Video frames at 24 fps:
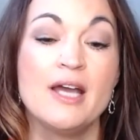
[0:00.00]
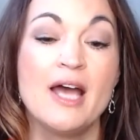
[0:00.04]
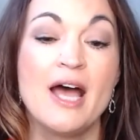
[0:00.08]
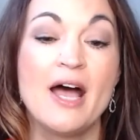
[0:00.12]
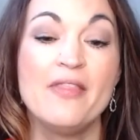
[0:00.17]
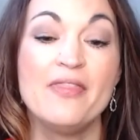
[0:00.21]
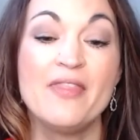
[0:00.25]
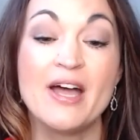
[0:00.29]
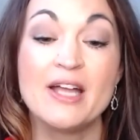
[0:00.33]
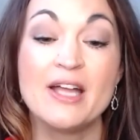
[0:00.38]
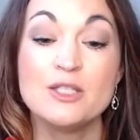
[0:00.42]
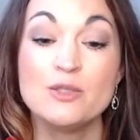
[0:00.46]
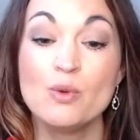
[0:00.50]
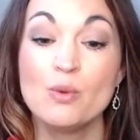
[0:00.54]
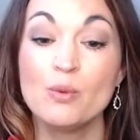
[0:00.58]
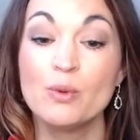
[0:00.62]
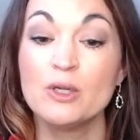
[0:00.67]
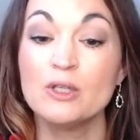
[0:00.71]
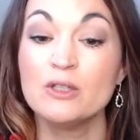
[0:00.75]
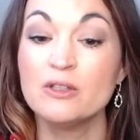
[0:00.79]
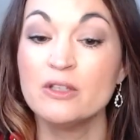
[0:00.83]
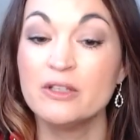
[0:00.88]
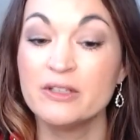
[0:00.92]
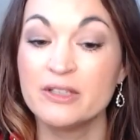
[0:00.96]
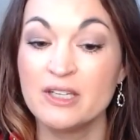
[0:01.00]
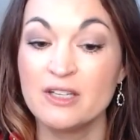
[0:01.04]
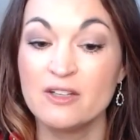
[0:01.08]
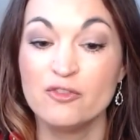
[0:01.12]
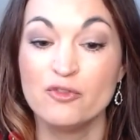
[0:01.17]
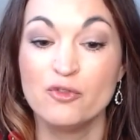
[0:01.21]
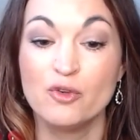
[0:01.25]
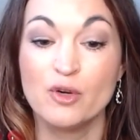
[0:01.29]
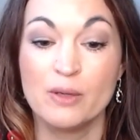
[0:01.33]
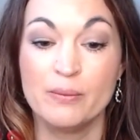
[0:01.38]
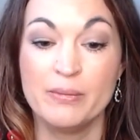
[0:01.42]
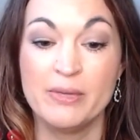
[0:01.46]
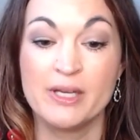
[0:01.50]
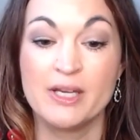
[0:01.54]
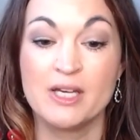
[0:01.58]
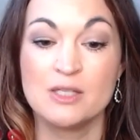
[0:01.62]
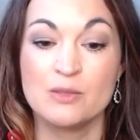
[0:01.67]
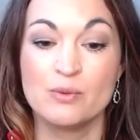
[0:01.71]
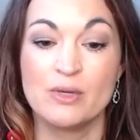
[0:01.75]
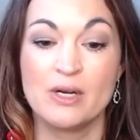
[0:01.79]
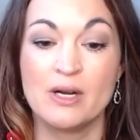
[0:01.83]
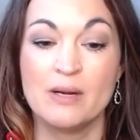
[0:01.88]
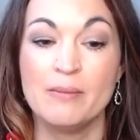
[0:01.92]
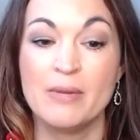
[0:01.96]
And that's what we're looking for because
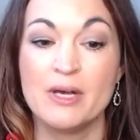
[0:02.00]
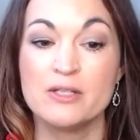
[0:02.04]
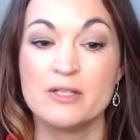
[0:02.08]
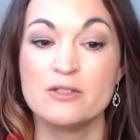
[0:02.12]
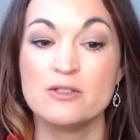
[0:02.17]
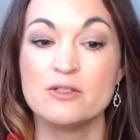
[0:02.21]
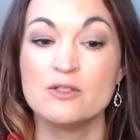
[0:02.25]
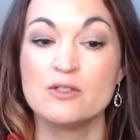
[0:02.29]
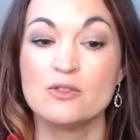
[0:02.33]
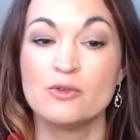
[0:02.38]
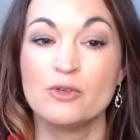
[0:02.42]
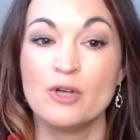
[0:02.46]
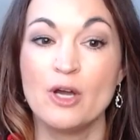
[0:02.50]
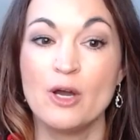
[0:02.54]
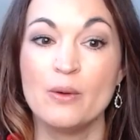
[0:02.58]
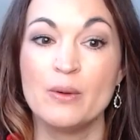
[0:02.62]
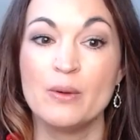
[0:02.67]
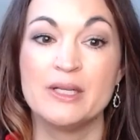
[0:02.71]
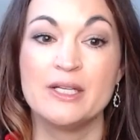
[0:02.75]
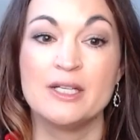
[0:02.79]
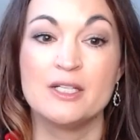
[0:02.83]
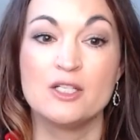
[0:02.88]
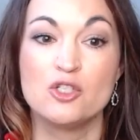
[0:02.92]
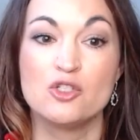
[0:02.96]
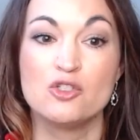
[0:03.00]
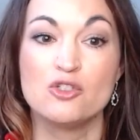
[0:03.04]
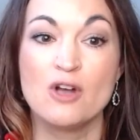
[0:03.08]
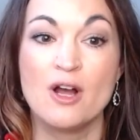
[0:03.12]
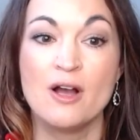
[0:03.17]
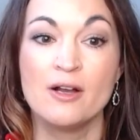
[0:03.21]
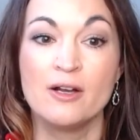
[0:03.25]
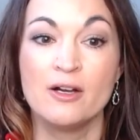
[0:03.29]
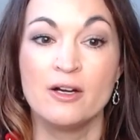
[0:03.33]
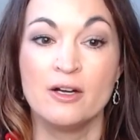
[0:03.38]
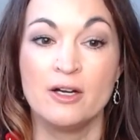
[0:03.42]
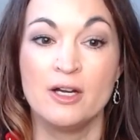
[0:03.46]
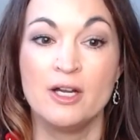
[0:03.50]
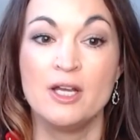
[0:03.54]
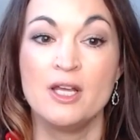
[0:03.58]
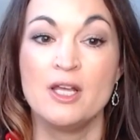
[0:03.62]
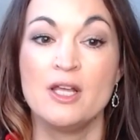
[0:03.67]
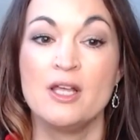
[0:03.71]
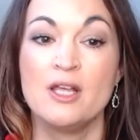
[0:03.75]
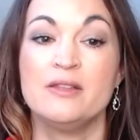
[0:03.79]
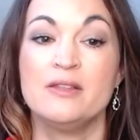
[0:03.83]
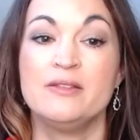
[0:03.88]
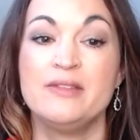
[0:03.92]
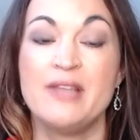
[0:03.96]
when our muscles grow and get stronger,
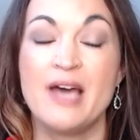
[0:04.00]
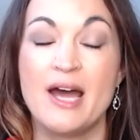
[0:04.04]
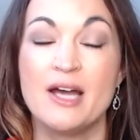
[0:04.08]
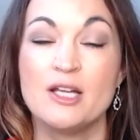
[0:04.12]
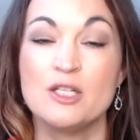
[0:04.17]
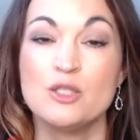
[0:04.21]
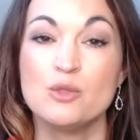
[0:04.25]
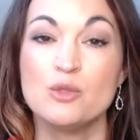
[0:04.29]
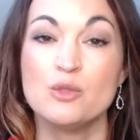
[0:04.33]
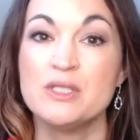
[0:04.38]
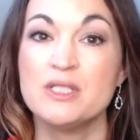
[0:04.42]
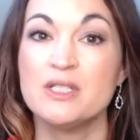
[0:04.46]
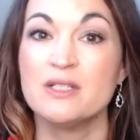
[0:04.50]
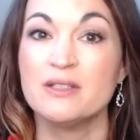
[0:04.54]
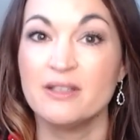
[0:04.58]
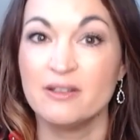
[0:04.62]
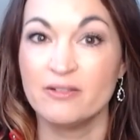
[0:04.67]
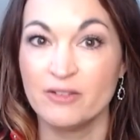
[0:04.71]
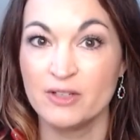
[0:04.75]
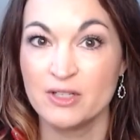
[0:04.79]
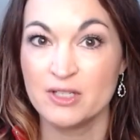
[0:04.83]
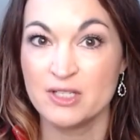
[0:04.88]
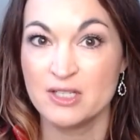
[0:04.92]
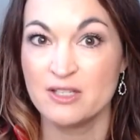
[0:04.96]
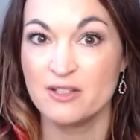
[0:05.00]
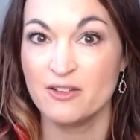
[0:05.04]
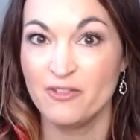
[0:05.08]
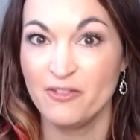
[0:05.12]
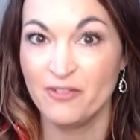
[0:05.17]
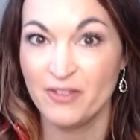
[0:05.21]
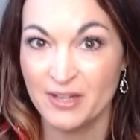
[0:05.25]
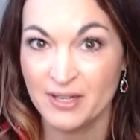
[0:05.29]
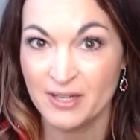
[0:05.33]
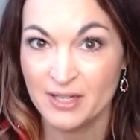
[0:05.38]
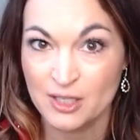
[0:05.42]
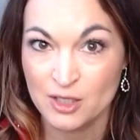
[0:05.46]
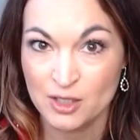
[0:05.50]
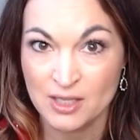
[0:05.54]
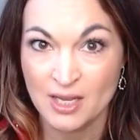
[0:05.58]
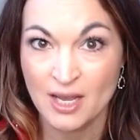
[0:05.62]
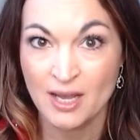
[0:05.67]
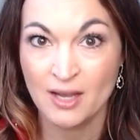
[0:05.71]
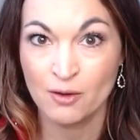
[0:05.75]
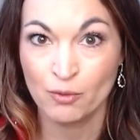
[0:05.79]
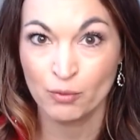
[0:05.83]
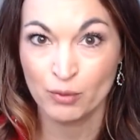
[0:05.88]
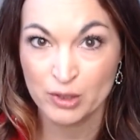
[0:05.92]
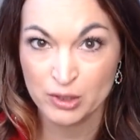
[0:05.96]
that's what delivers the fitness
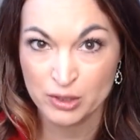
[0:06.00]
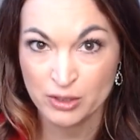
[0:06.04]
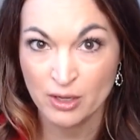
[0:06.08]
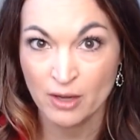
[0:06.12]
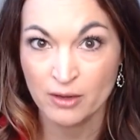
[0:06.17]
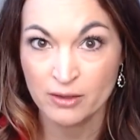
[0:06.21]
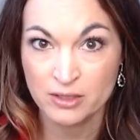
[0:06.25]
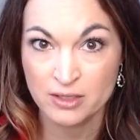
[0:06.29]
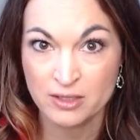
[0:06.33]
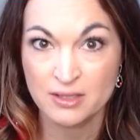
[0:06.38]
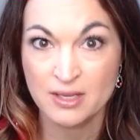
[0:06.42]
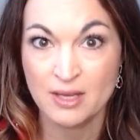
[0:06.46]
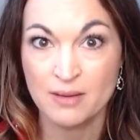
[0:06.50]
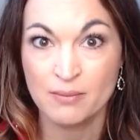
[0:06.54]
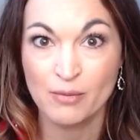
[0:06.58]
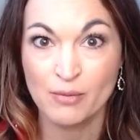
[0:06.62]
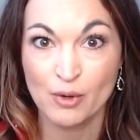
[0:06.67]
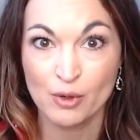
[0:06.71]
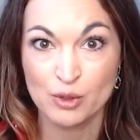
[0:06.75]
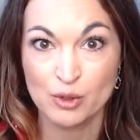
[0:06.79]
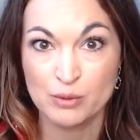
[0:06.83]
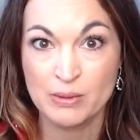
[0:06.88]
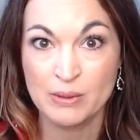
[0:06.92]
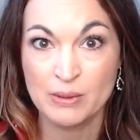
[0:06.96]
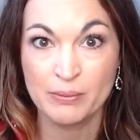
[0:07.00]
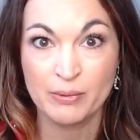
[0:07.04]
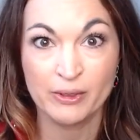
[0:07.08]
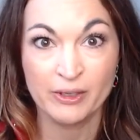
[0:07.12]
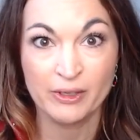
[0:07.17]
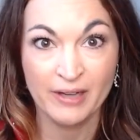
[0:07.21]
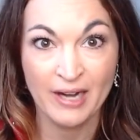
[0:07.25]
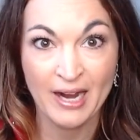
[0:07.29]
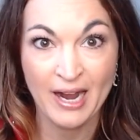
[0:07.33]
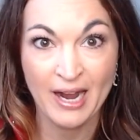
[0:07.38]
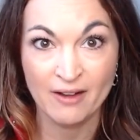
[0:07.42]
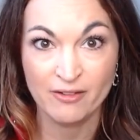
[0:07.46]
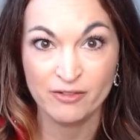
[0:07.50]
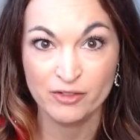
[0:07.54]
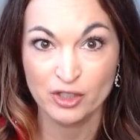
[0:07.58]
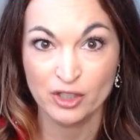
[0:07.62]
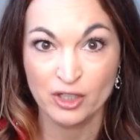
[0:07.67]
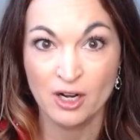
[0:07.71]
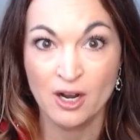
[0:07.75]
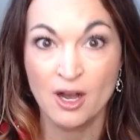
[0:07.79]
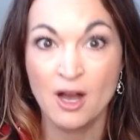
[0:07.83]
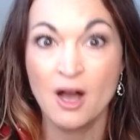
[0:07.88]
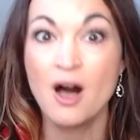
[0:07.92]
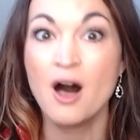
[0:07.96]
eh, results that most people are after.